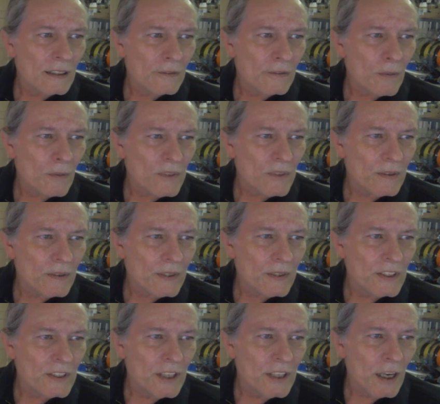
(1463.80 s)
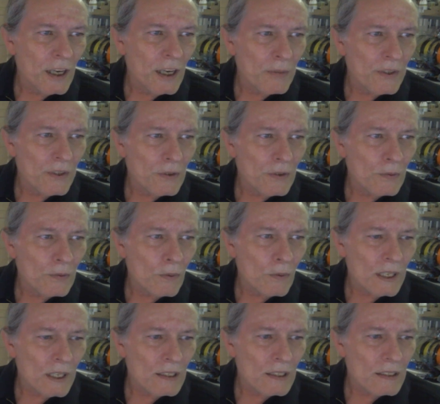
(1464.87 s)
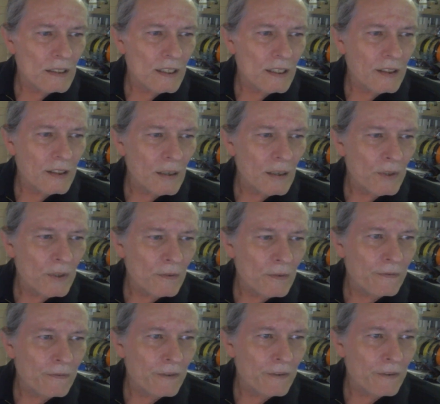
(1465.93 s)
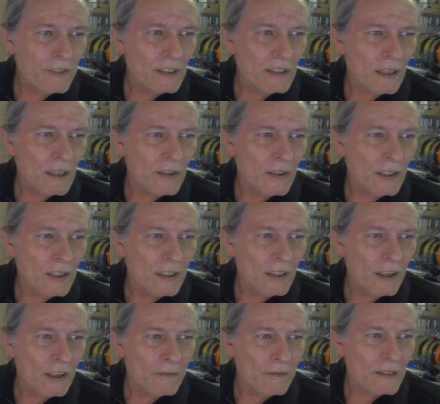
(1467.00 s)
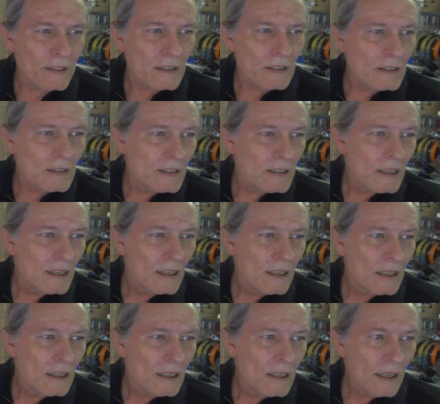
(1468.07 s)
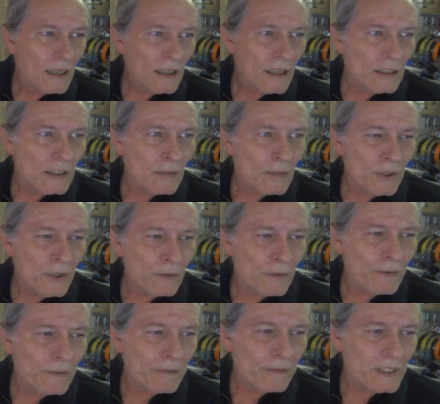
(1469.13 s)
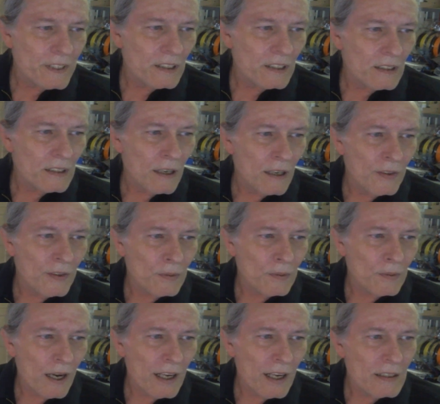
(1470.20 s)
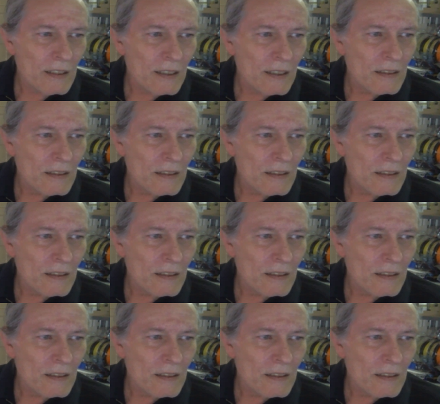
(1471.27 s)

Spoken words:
from W1 to W15 on the left and W15 on the right,